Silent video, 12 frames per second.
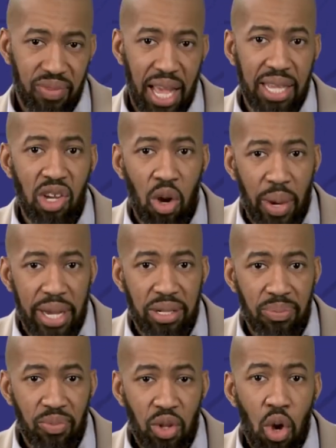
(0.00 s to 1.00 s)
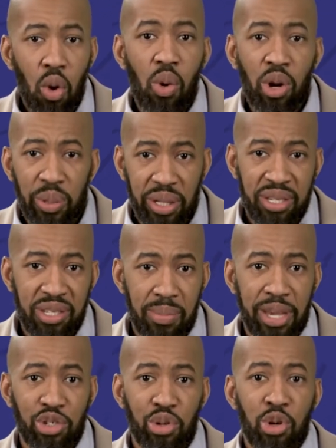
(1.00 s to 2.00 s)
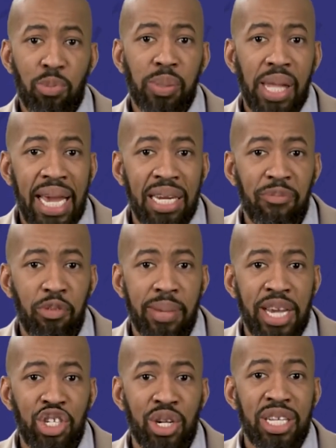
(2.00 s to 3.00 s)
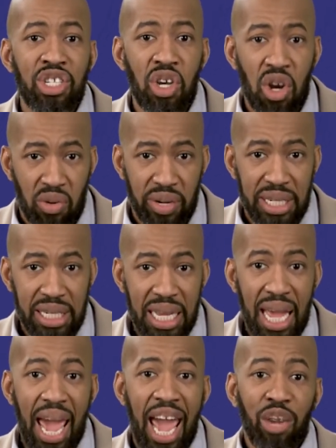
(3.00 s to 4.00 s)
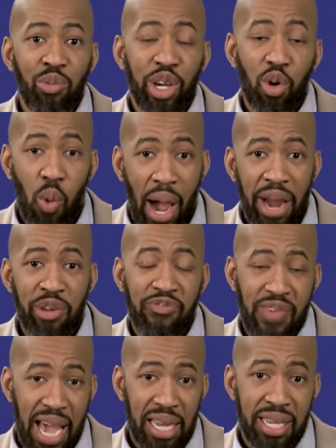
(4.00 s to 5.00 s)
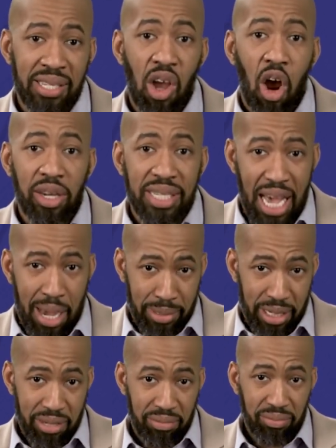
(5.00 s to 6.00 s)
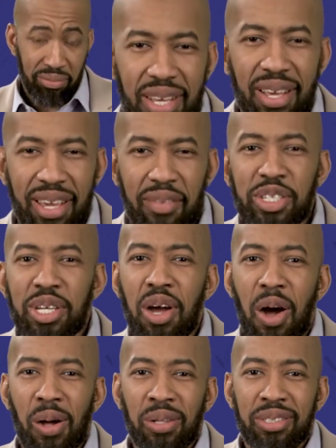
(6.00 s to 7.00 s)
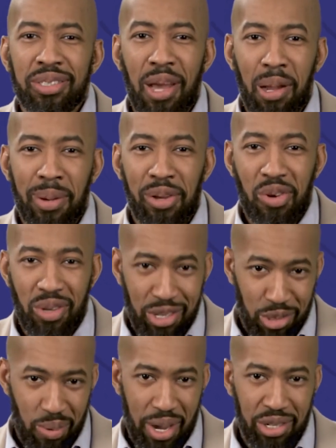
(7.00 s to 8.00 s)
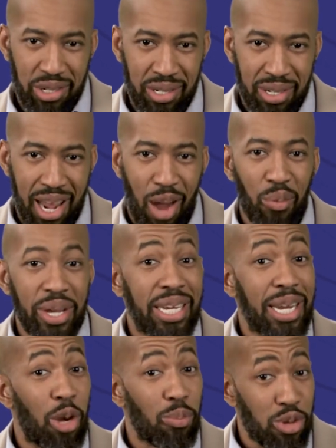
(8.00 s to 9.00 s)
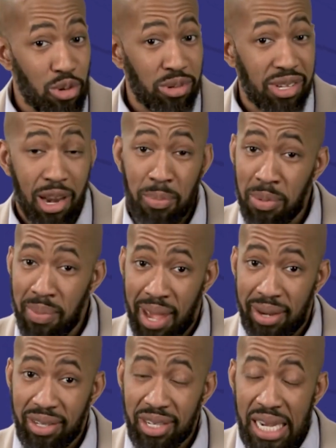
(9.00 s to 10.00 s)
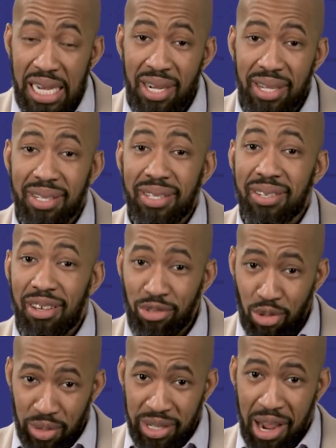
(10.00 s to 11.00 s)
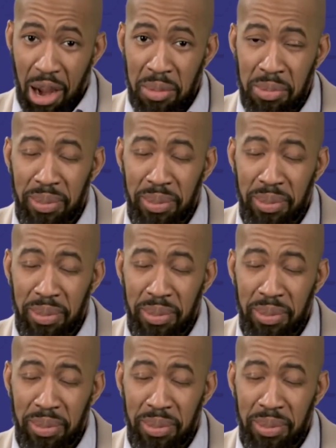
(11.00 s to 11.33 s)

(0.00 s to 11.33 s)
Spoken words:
As always, work with us to make sure your plan information is current and required filings are timely. Give us a call to talk about your situation and how we can help you set up and manage a successful retirement